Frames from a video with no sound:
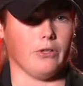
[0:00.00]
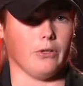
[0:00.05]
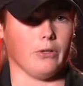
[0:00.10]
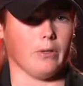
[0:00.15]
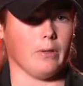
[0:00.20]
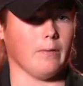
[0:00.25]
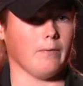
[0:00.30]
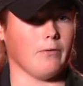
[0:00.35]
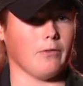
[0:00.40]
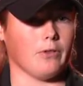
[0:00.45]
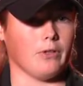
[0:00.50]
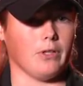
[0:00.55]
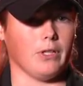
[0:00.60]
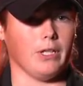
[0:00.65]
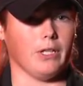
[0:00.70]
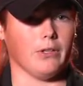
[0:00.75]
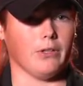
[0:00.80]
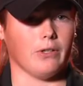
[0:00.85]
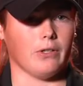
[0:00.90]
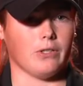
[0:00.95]
Europe for a
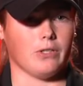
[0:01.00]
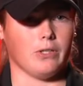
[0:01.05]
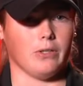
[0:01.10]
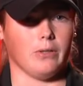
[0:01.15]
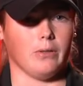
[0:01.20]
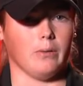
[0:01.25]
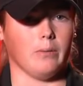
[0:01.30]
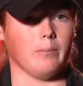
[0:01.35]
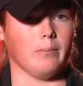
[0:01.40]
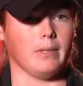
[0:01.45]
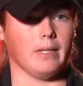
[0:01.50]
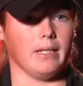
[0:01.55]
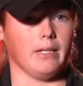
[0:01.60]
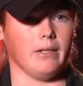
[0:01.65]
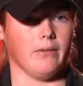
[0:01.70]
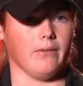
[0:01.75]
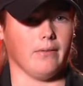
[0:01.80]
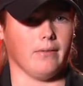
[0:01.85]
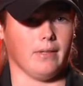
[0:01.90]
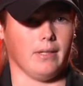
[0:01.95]
year or two, play
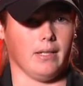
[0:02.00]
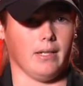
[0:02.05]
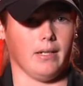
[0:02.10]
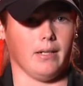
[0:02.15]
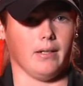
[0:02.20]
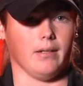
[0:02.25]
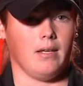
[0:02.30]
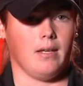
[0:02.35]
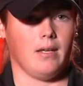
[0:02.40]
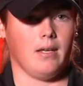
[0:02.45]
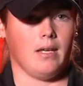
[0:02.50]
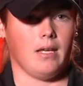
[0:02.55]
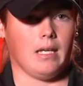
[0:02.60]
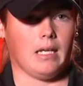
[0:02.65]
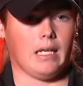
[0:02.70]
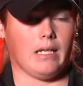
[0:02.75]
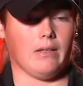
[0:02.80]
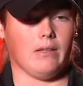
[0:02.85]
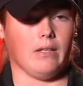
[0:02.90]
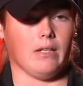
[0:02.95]
over there,
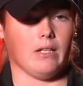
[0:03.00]
get the